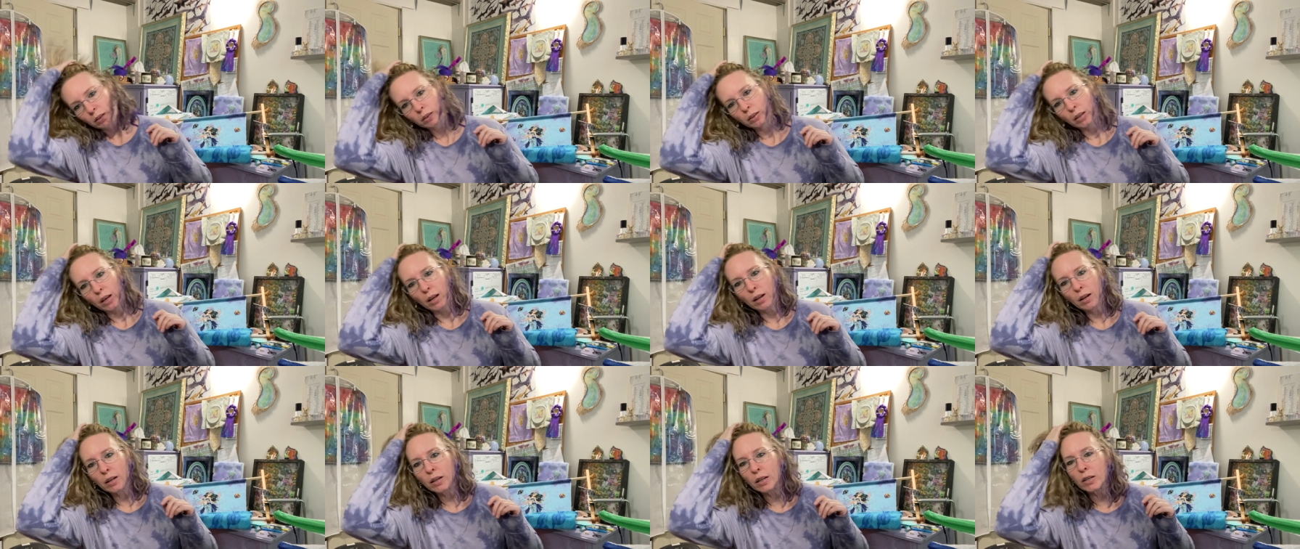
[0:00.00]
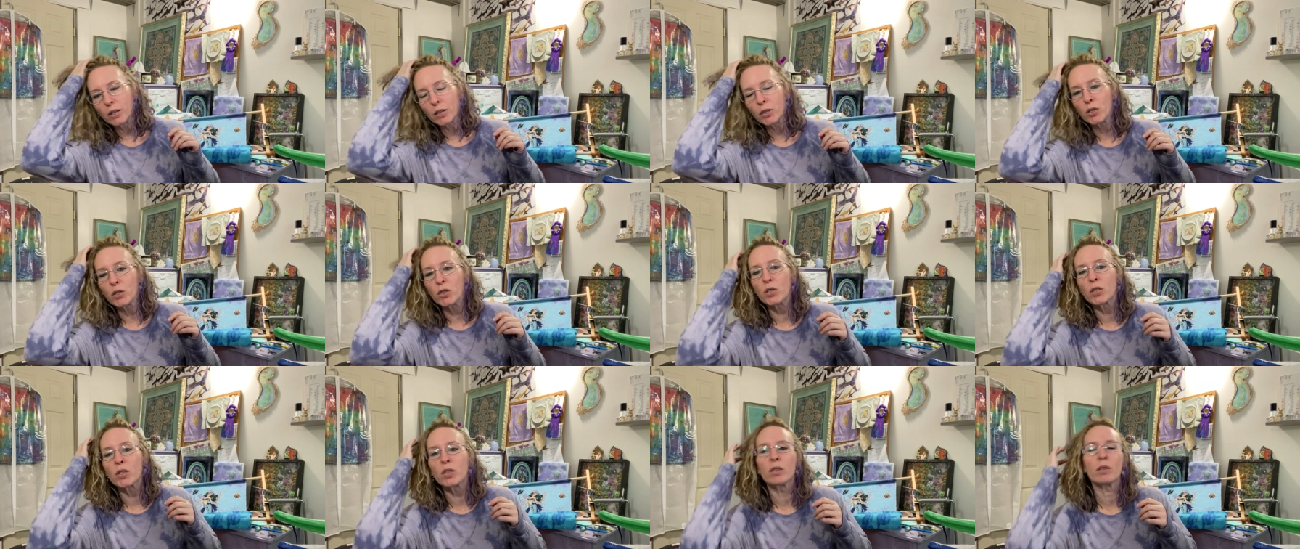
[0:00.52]
that
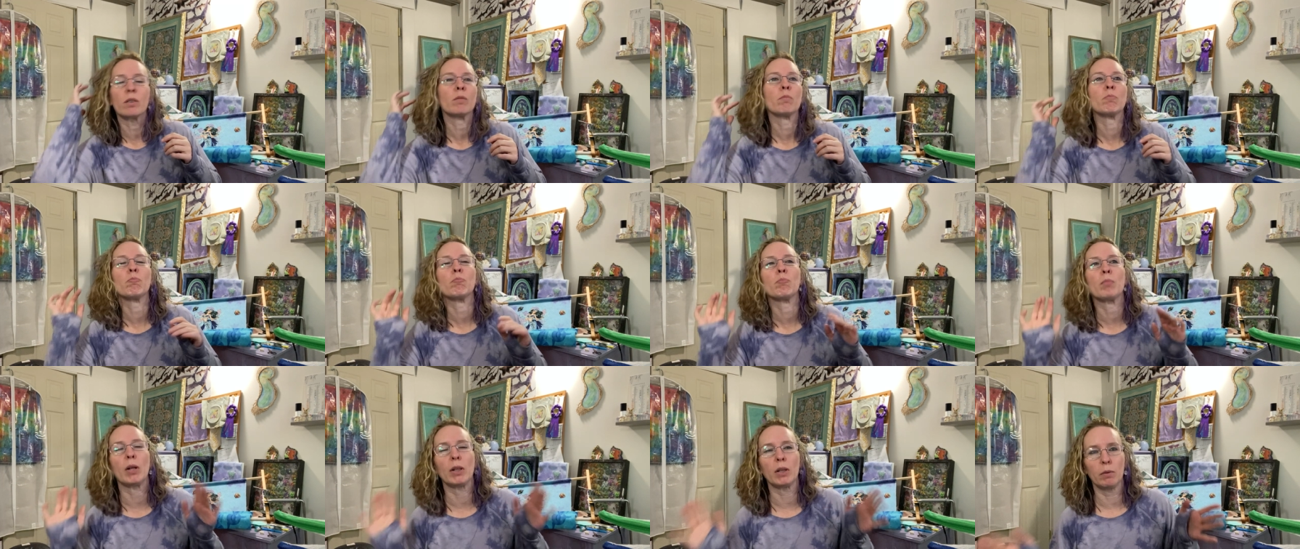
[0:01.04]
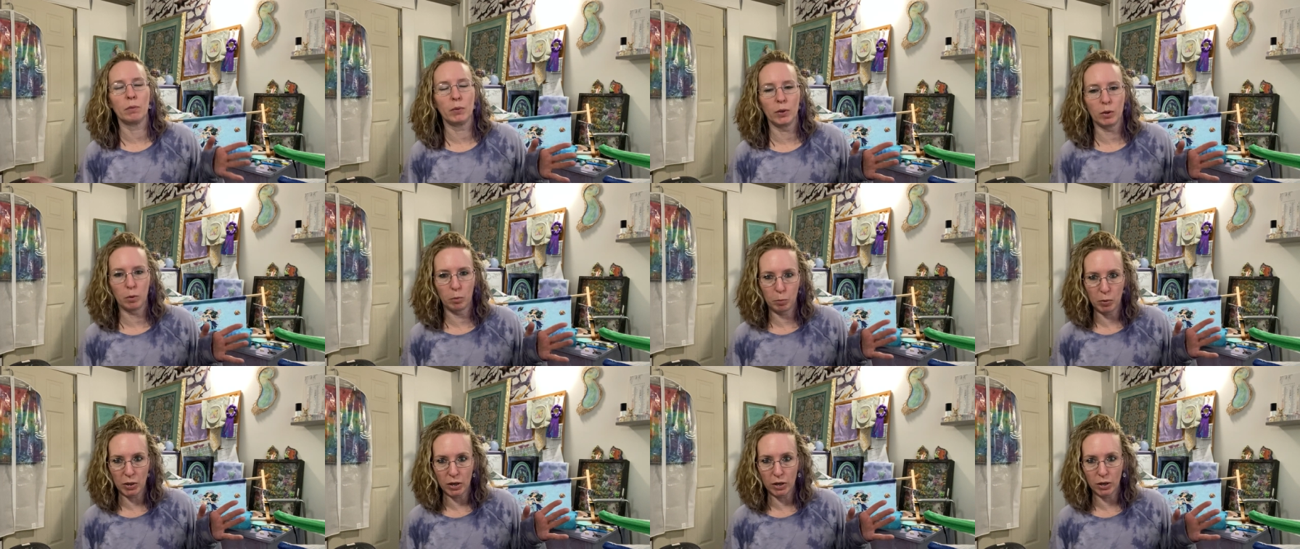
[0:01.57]
is Bella
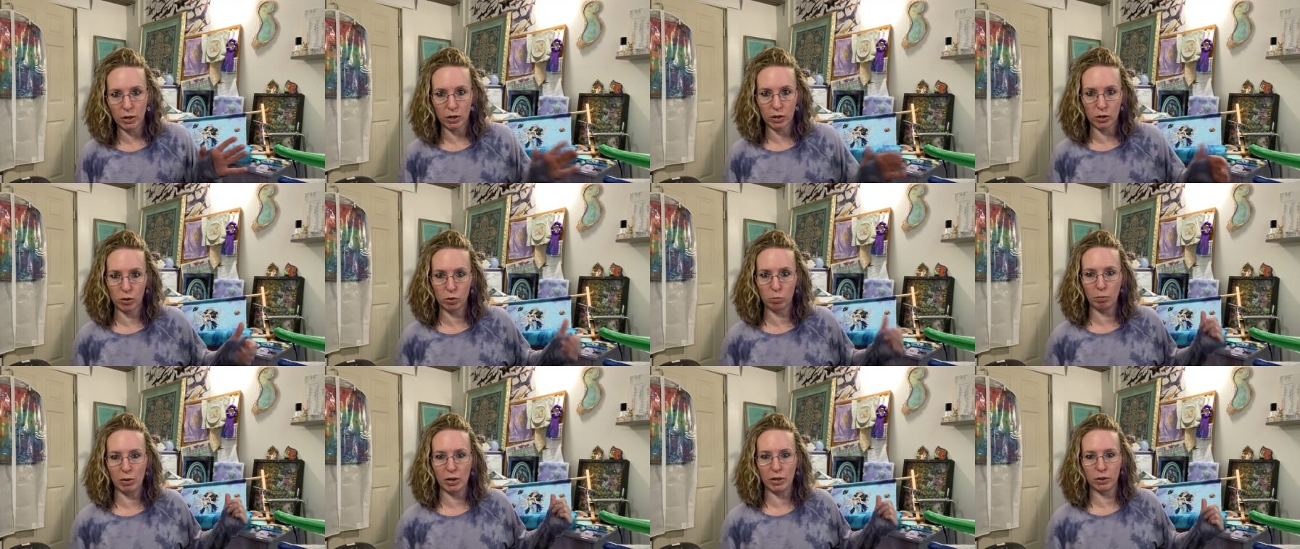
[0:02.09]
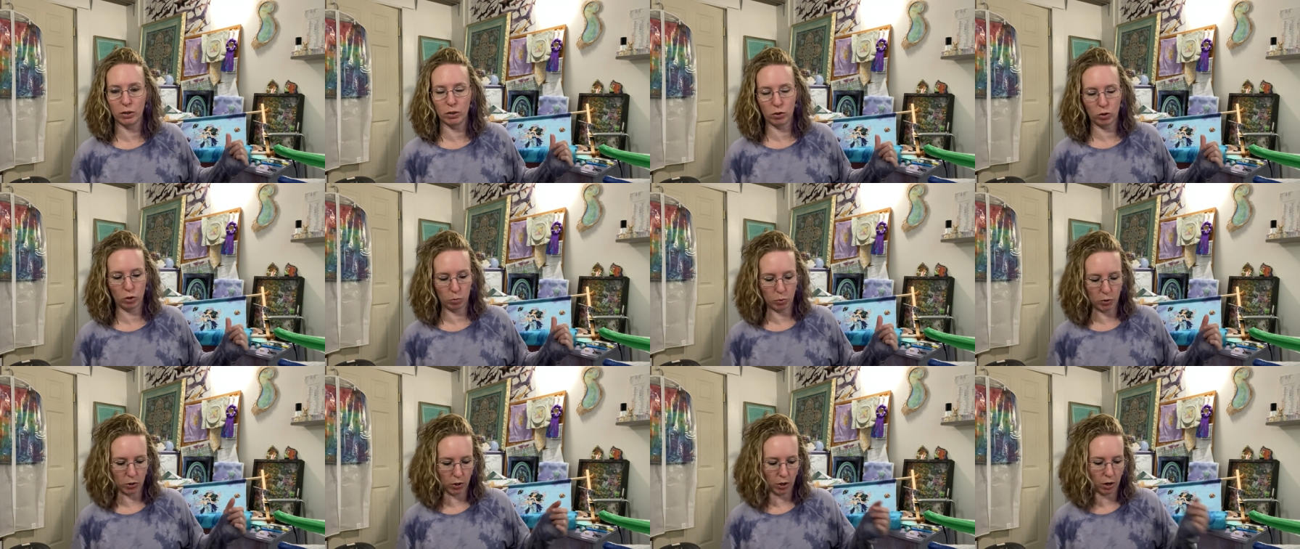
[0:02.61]
Filipinas, Maiden
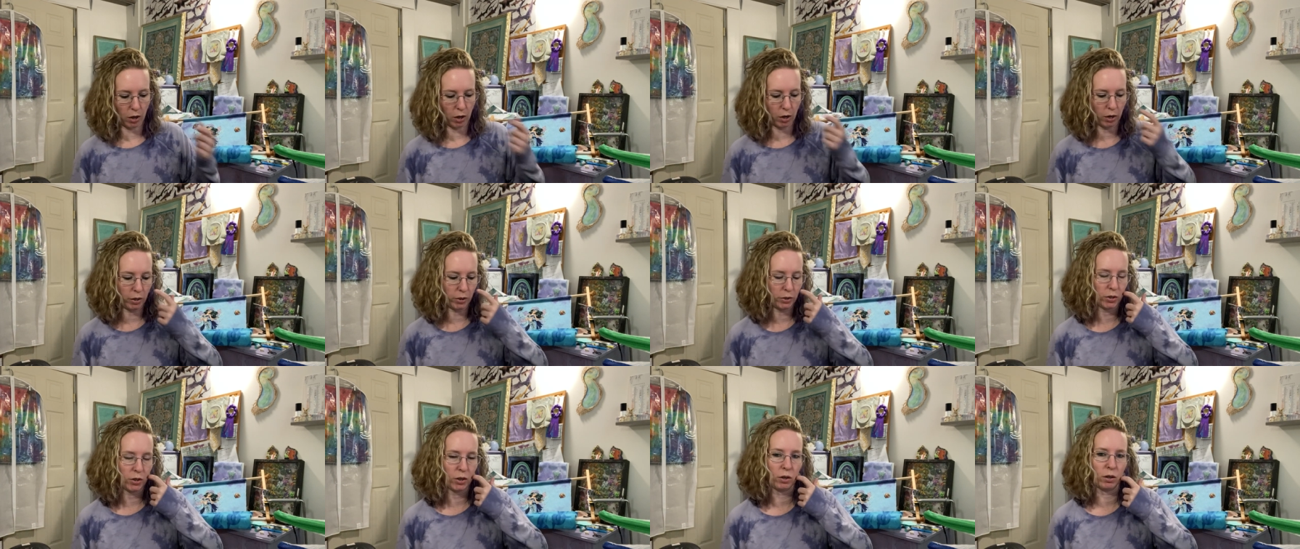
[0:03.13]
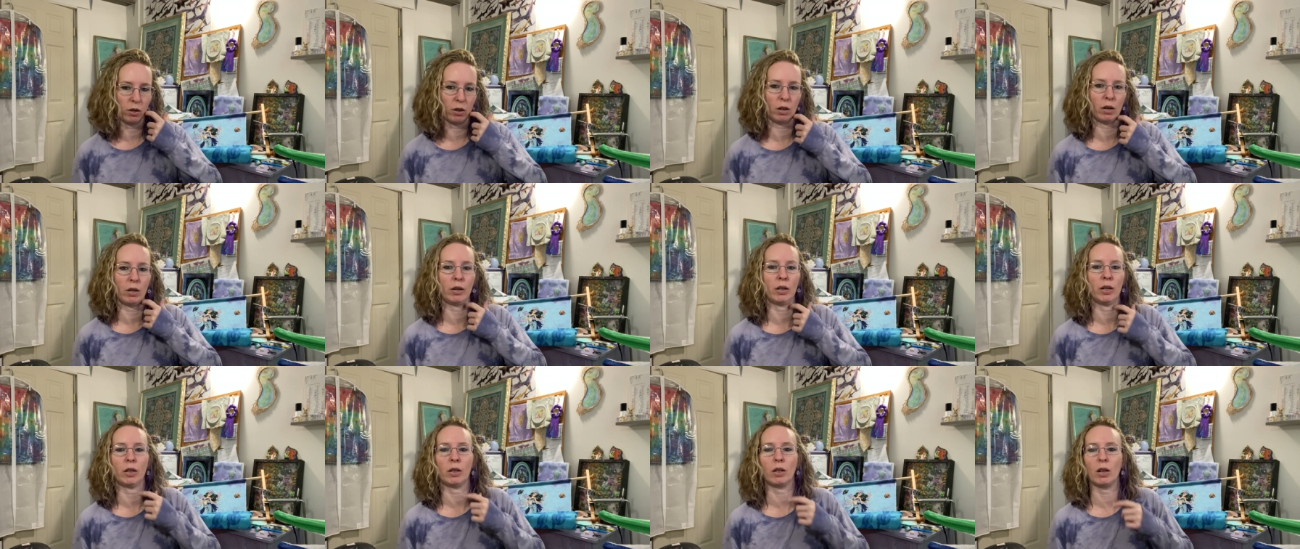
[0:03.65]
Tubataha, done
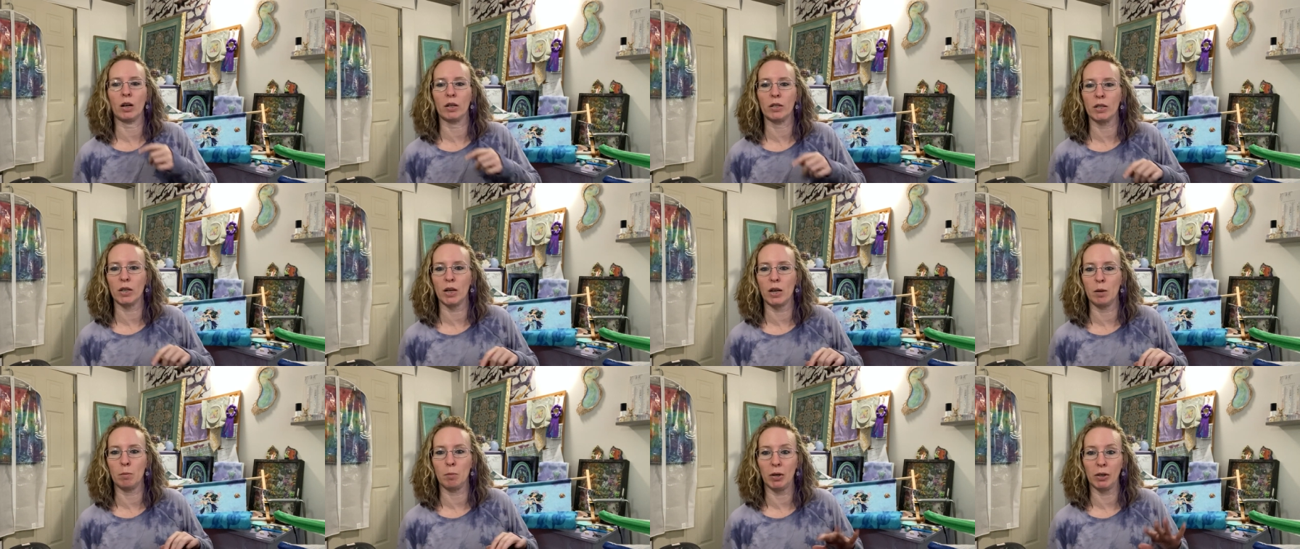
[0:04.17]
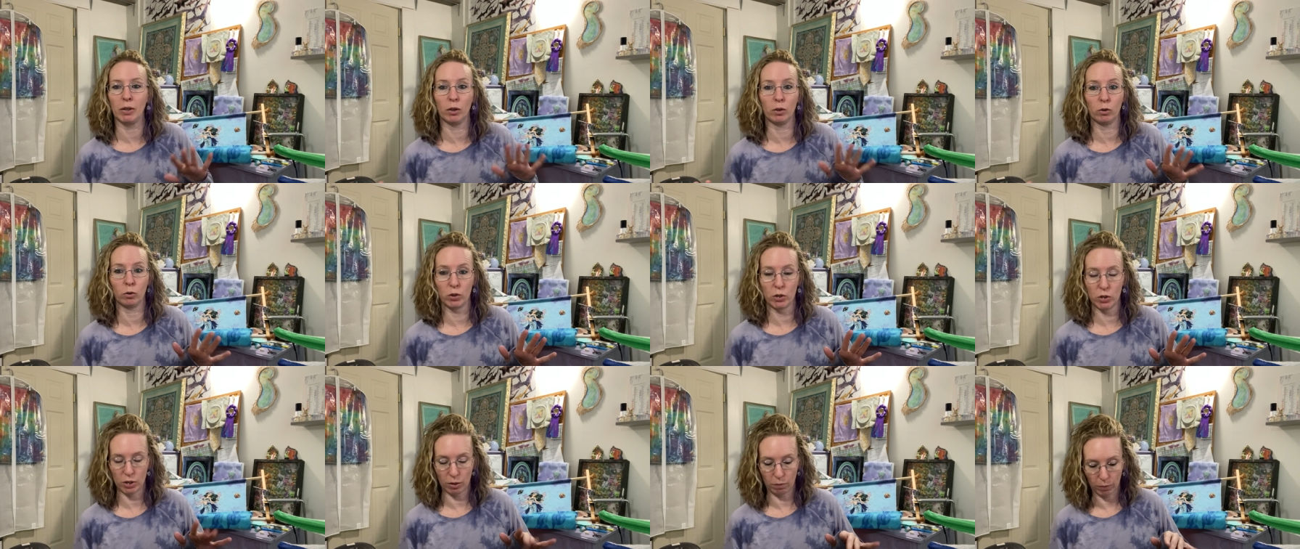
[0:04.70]
on Hecate by Under
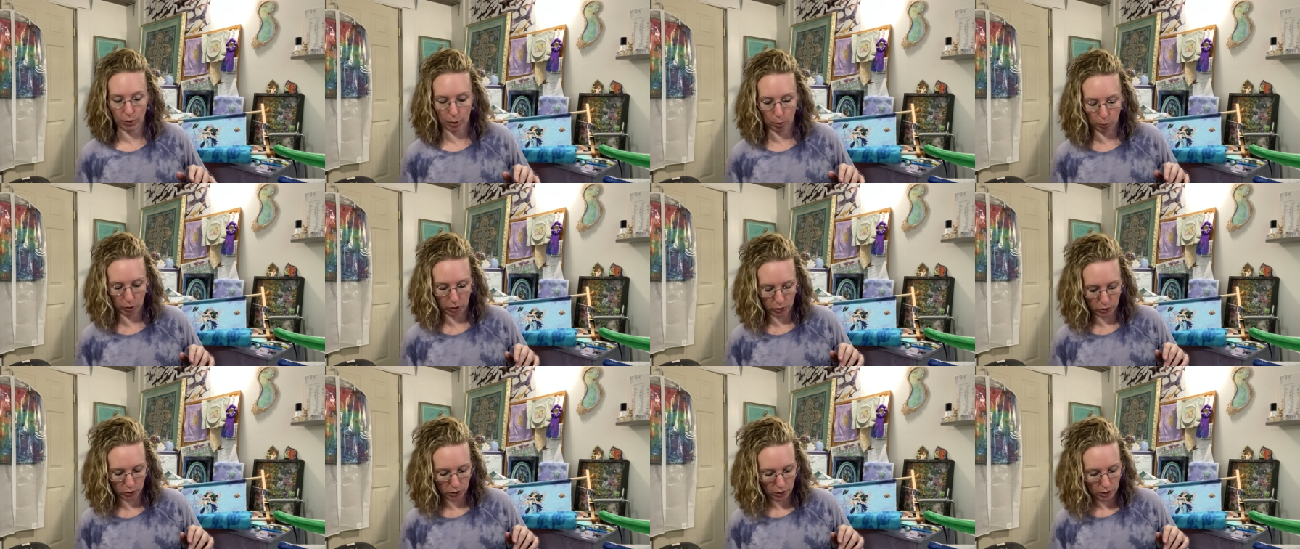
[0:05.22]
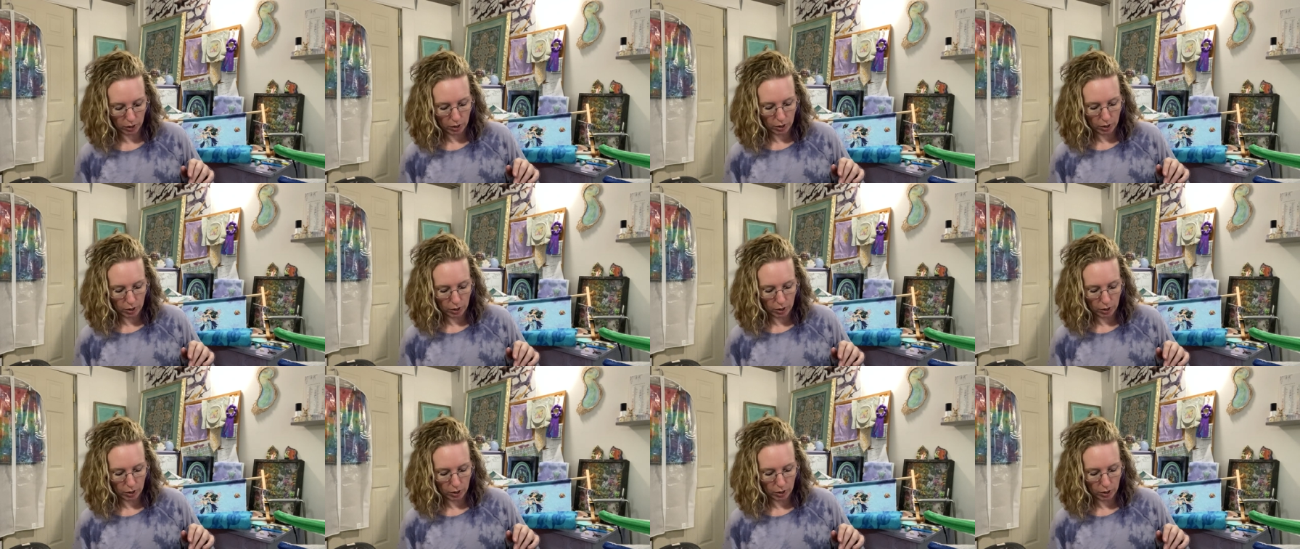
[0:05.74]
the Sea Fabrics.